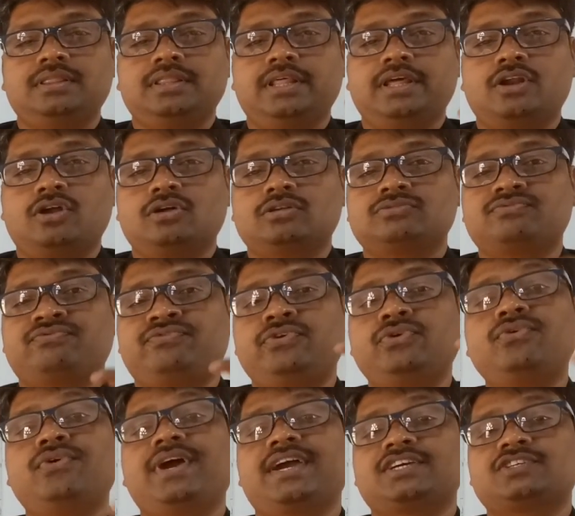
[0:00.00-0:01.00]
there are a
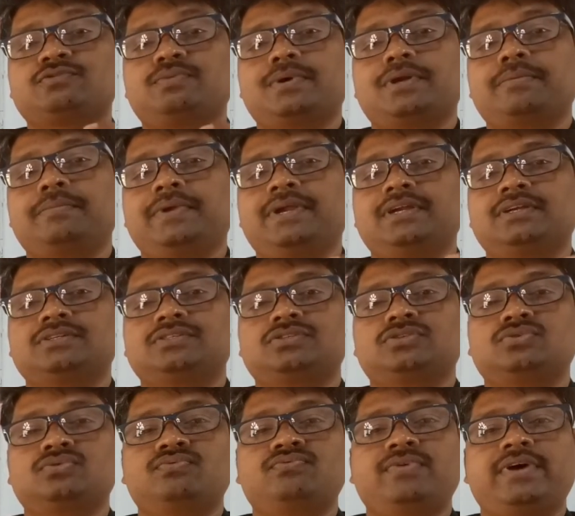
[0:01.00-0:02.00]
few
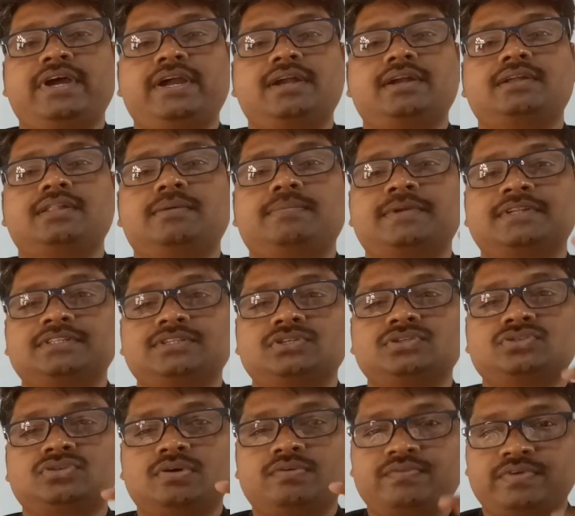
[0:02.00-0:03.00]
experiments to find the
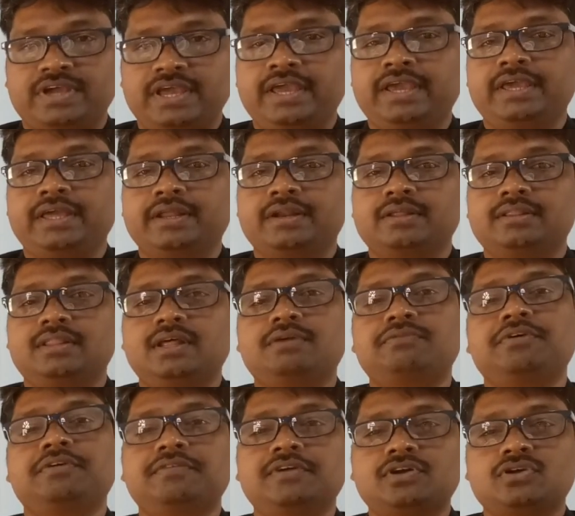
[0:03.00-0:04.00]
presence of air
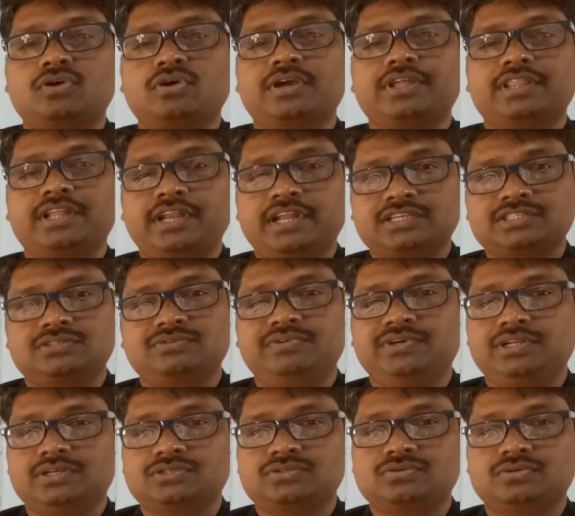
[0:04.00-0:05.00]
that we will talk in the next
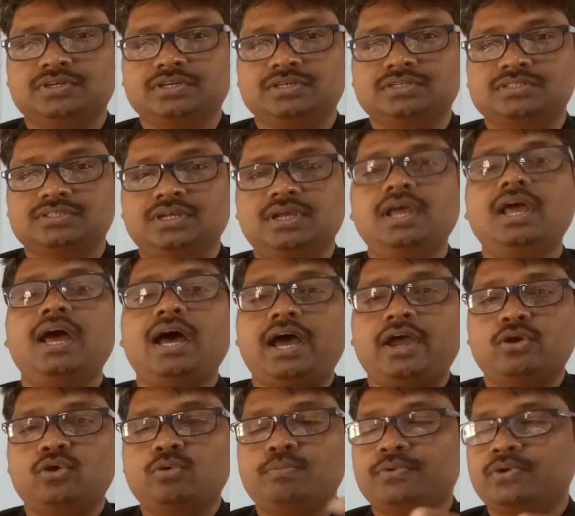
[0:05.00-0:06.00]
video, students.
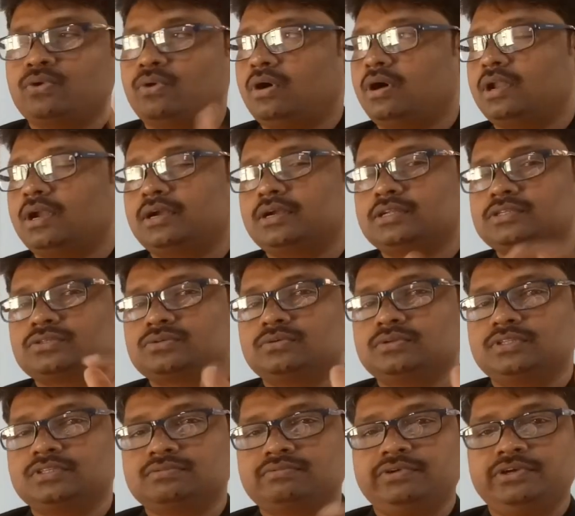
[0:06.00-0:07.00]
I hope you all
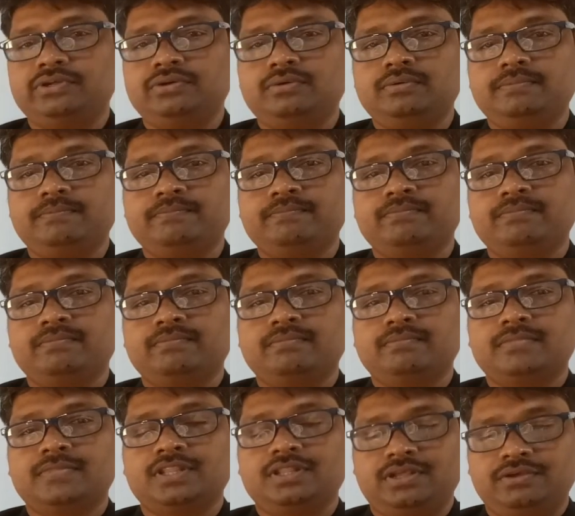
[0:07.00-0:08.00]
understood this video.
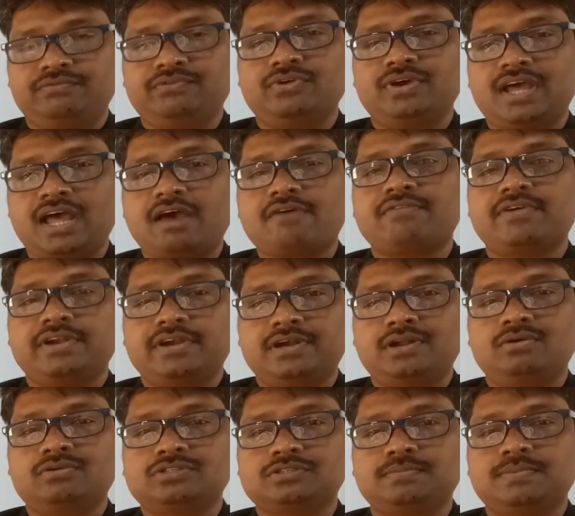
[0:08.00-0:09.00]
If you have any
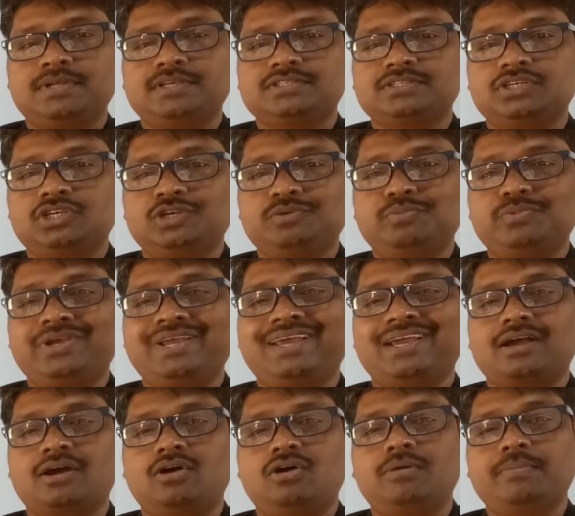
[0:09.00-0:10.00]
doubts, please give me
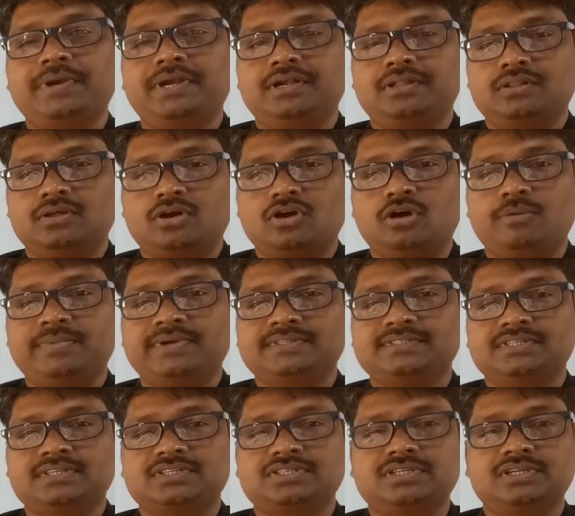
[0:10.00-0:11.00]
a comment in the
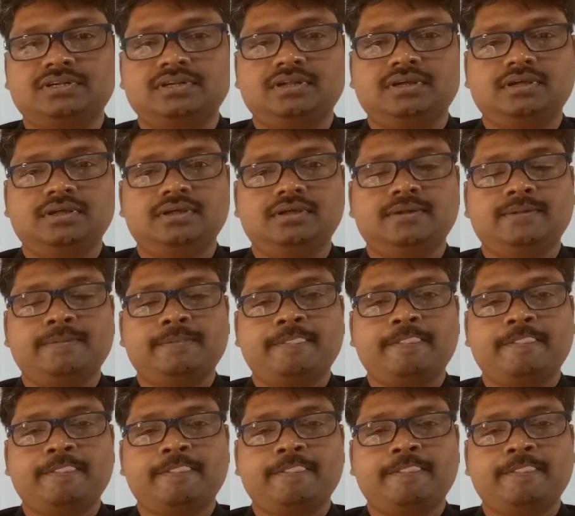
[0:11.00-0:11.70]
comment section,